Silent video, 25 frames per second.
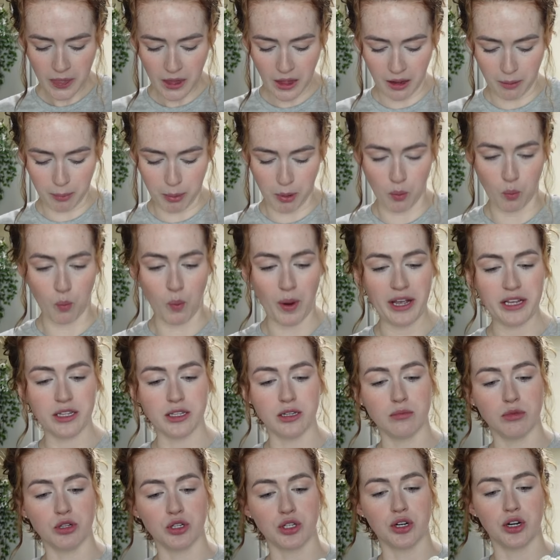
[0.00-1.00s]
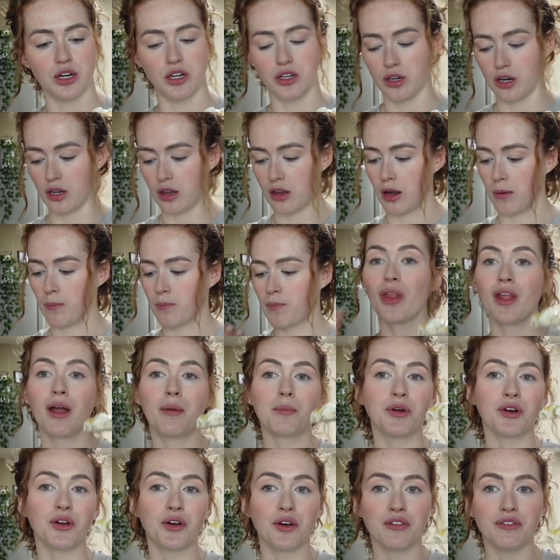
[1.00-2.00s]
I put way too much honey on it though. I'm
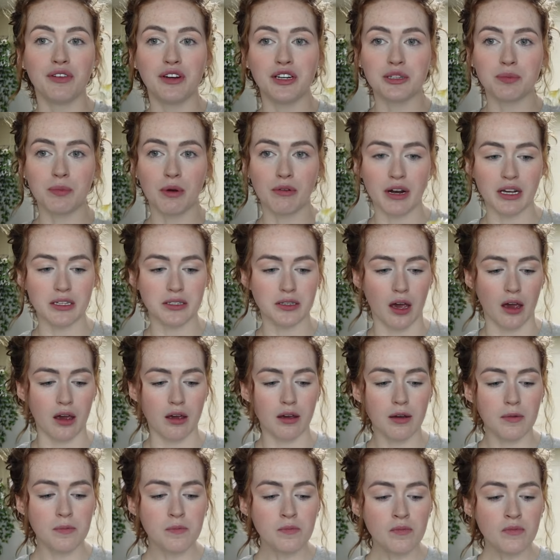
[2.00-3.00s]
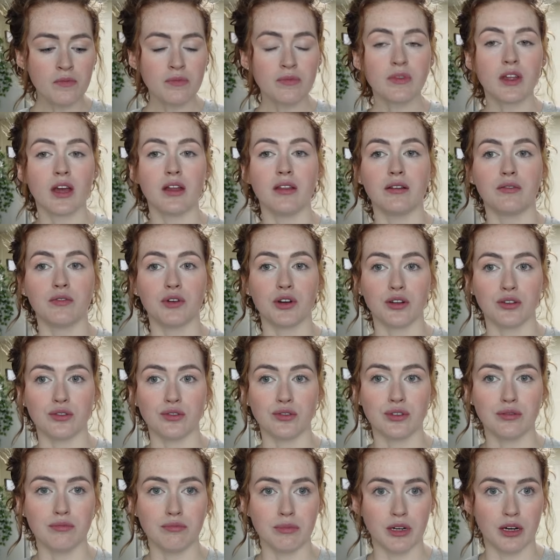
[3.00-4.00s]
gonna go finish my rice cake and then I'm gonna do
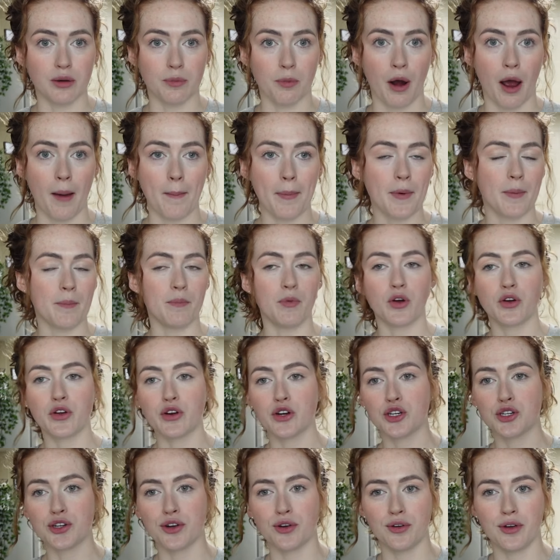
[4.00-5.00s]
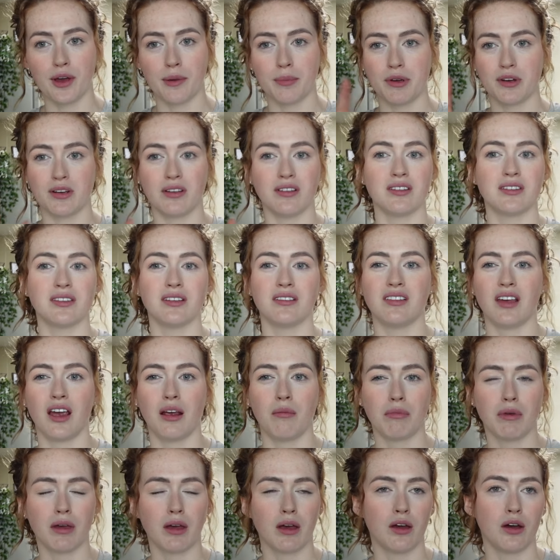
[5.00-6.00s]
some meal prep. I'm not gonna show you because it's the same
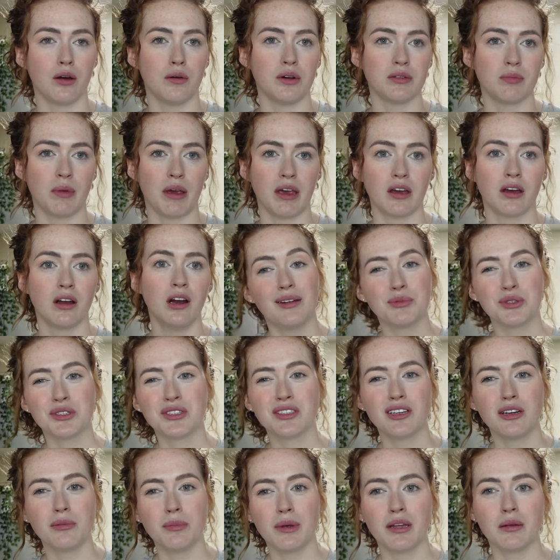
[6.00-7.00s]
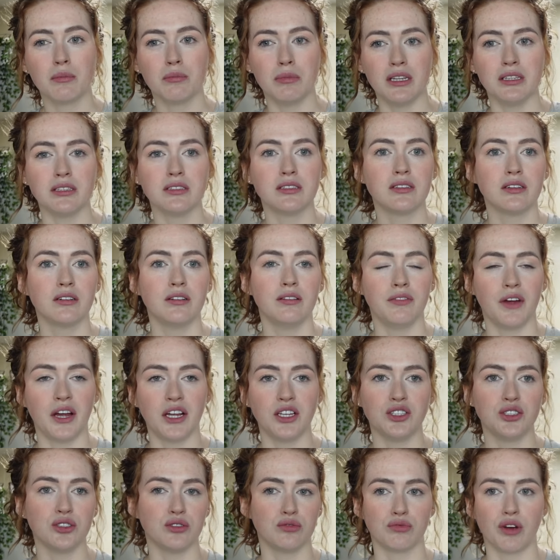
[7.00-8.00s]
thing I always make. I'm just gonna make mince,
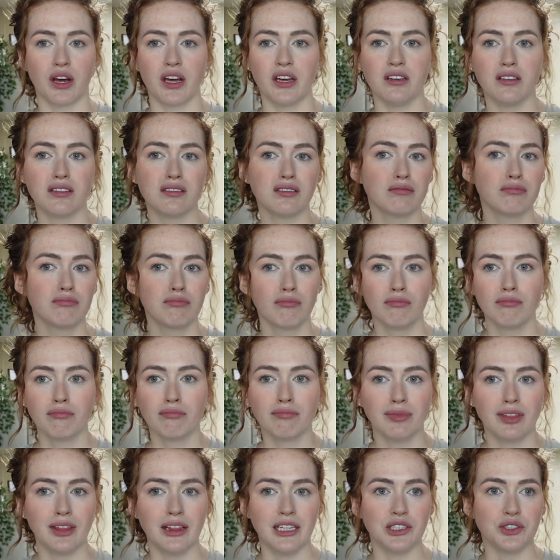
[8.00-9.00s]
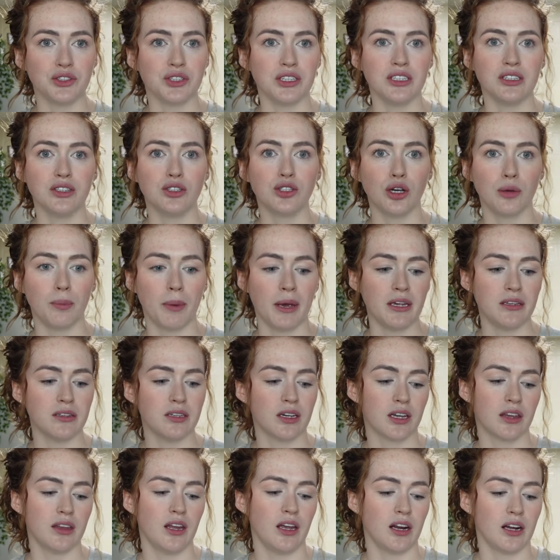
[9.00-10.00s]
veg and rice. Literally so
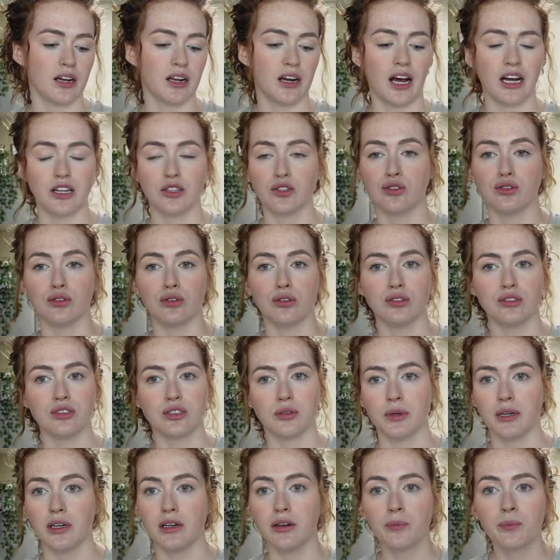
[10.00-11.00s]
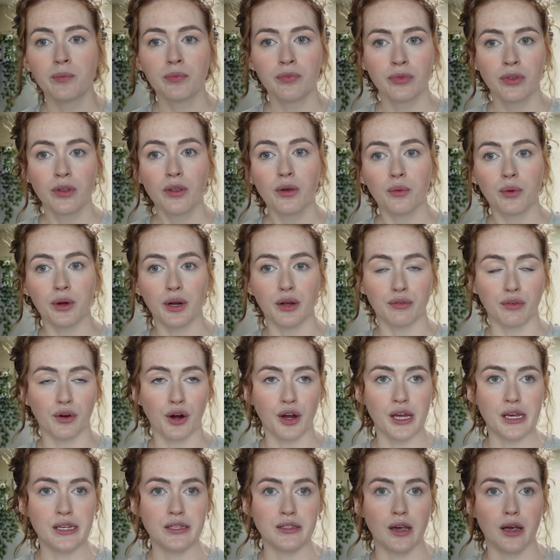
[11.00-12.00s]
basic and then I can add sauce to it whenever
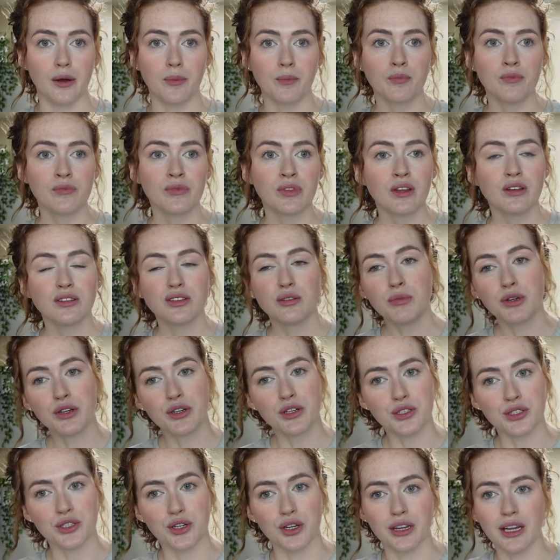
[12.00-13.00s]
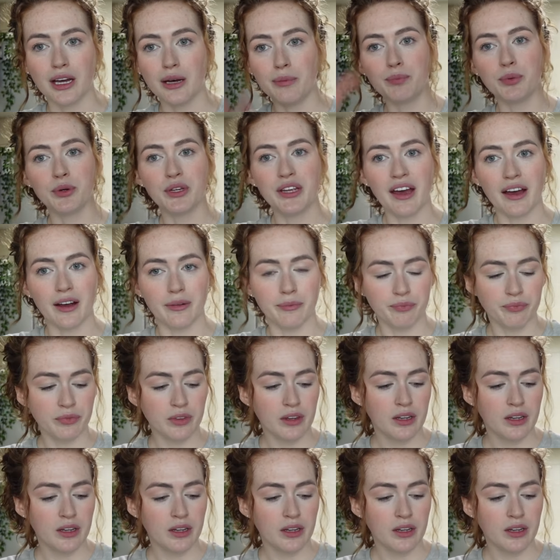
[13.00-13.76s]
I eat it. I'm not gonna show you that, but yeah.